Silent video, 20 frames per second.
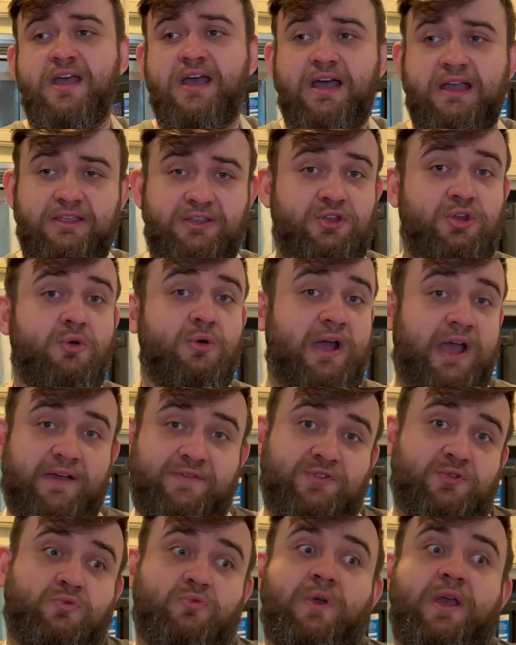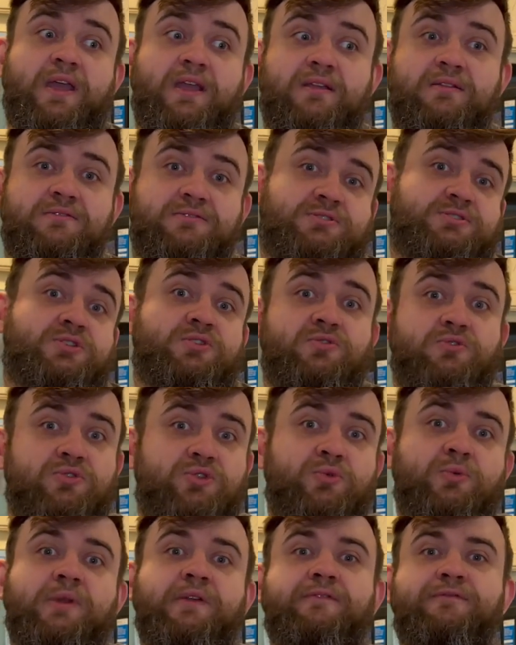you don't have to wait 2,
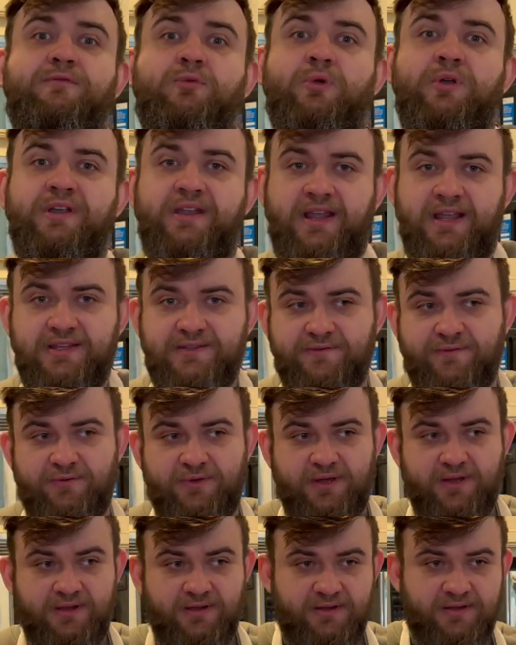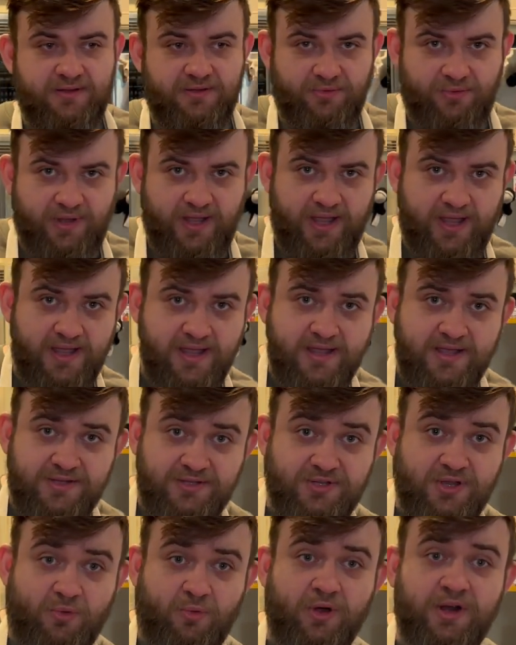3, 4 days for it. Okay?
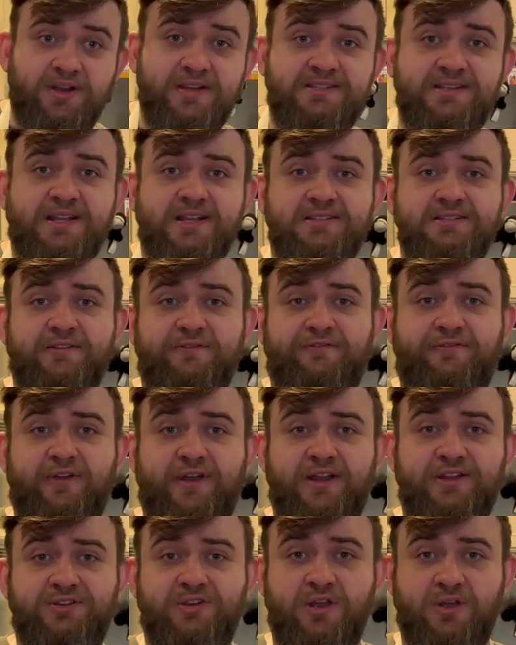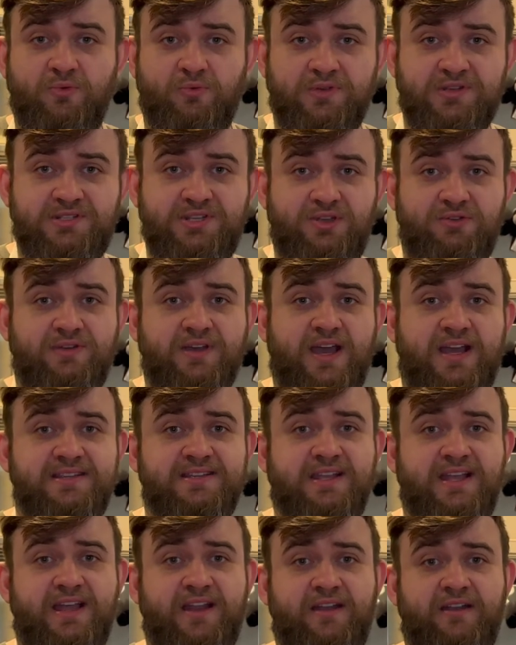So we're going to stick this in the fridge. We'll see you guys
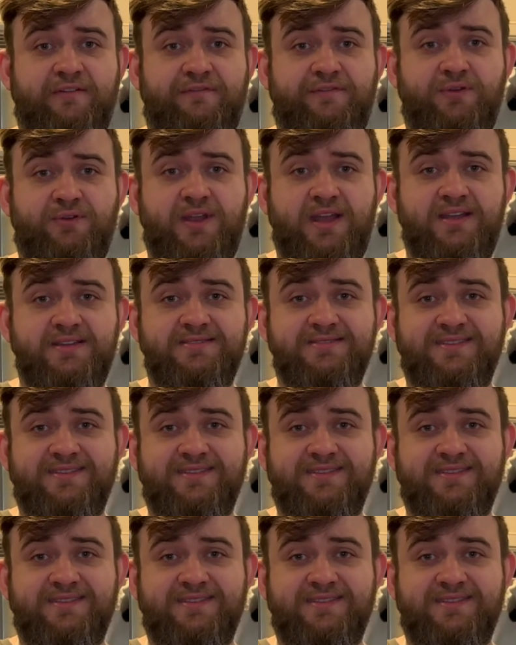again in a few days.